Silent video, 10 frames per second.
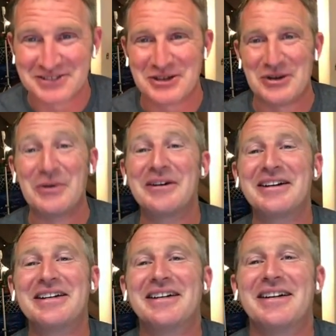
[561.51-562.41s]
So,
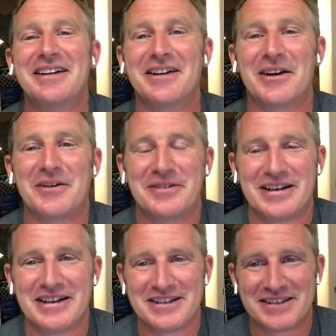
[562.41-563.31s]
you know,
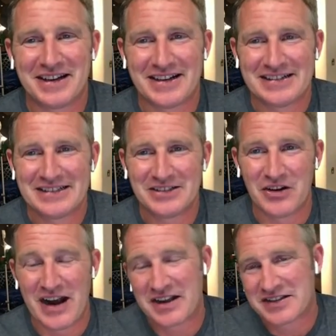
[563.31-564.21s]
it, uh,
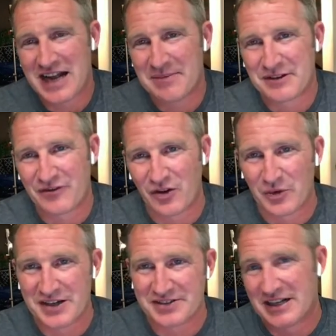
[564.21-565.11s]
you know, I guess it happens for
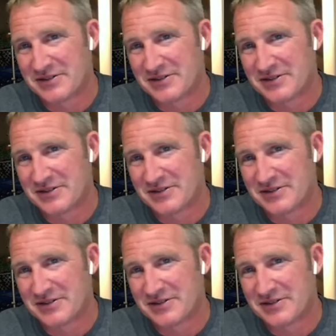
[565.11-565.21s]
a reason.